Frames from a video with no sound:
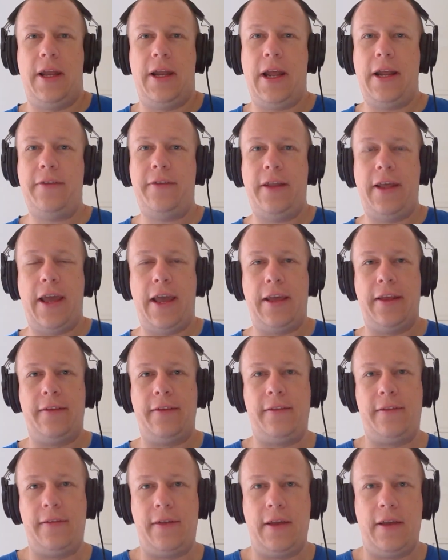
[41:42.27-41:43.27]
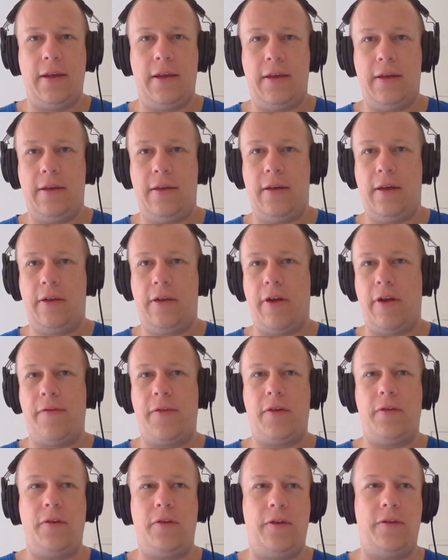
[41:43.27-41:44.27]
It actually has a
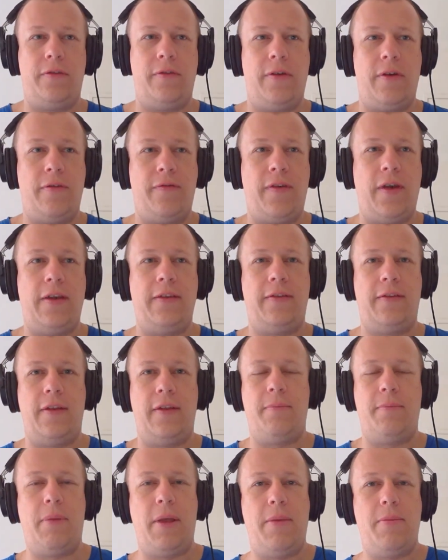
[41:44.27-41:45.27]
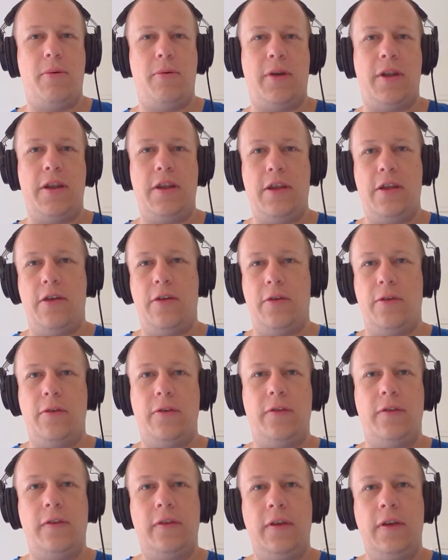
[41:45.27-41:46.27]
graphical user interface that people can
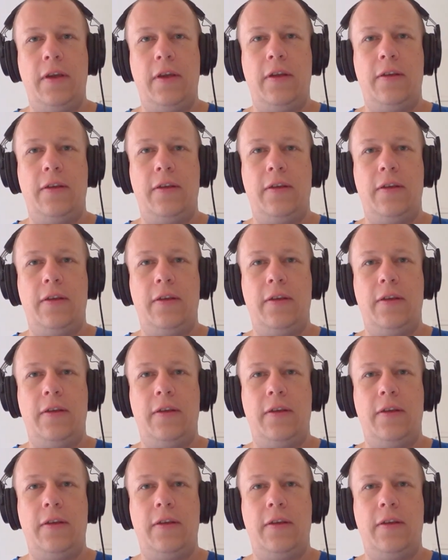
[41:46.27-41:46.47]
use